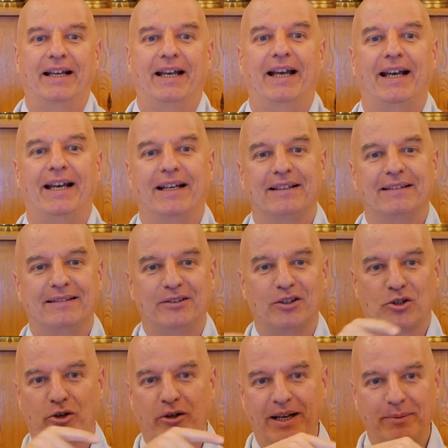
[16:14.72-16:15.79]
and the
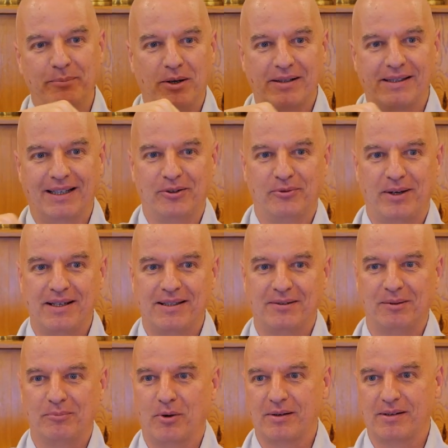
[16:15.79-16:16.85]
Korean monks and the
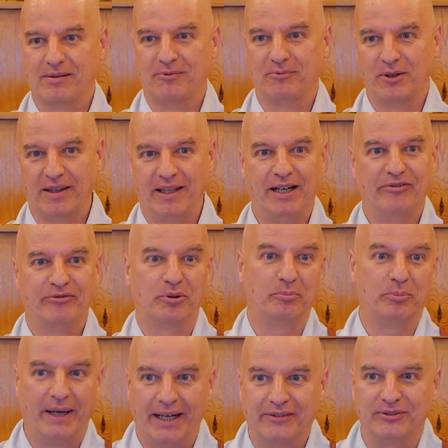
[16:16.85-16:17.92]
Western monks were there for
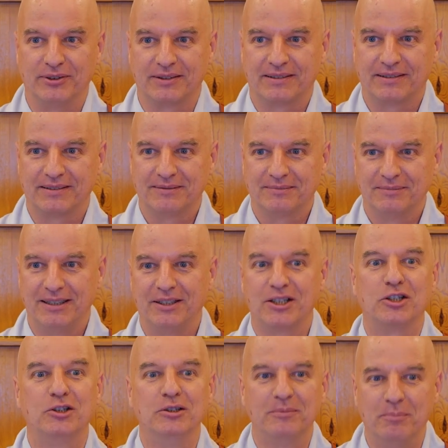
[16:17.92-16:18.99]
breakfast in the
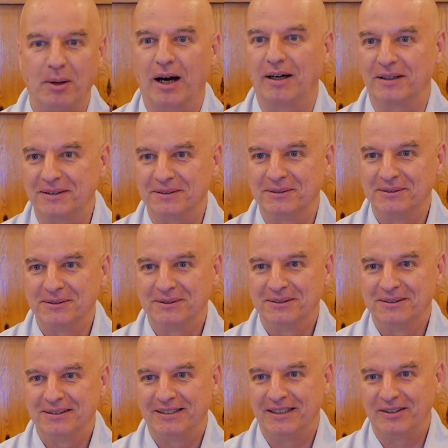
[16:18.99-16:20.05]
kunbang,
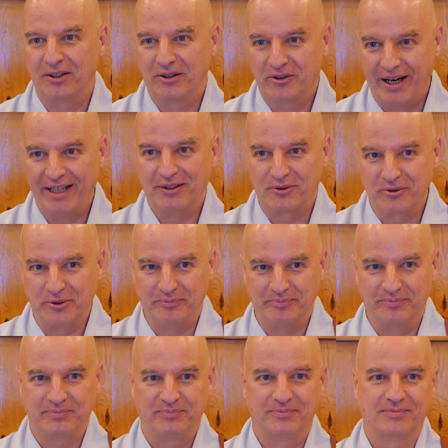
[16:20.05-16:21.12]
in the great room.
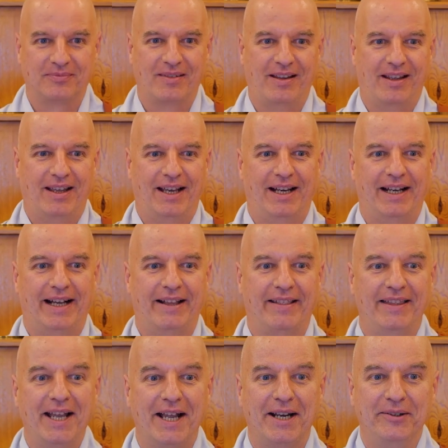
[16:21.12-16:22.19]
And
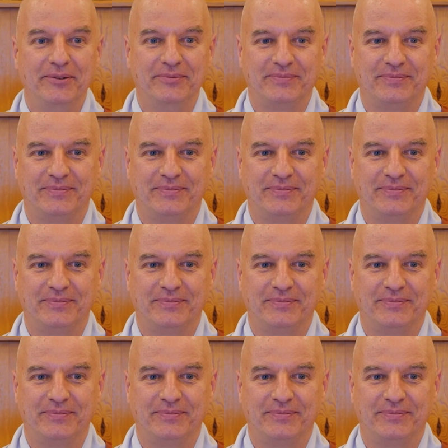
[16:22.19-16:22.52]
then,